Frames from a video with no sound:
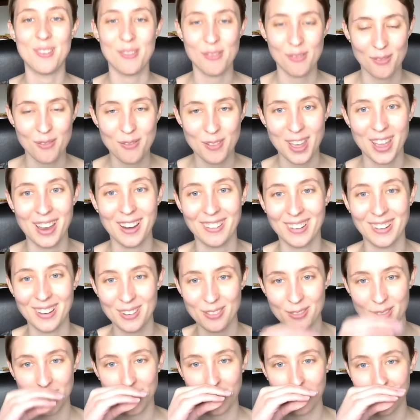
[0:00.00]
Very
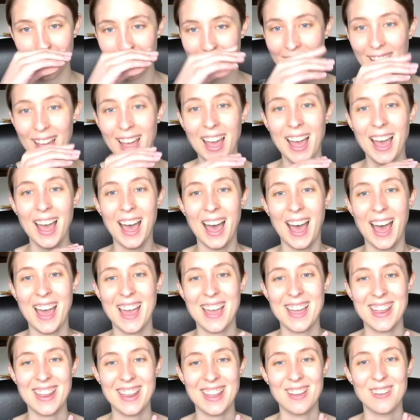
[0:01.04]
frequently.
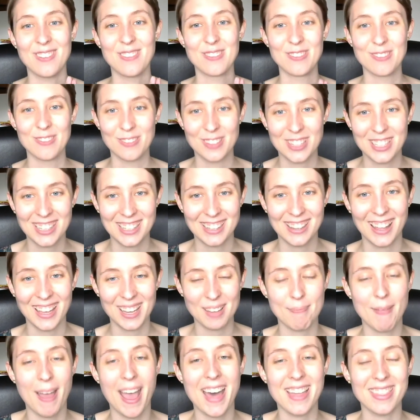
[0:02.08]
I really like
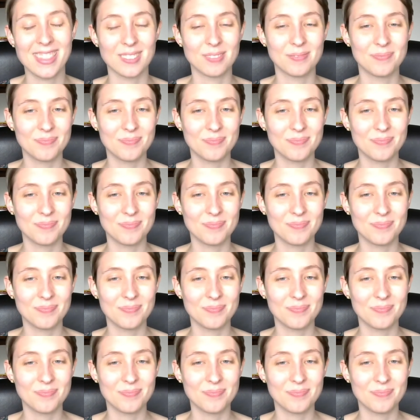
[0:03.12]
math.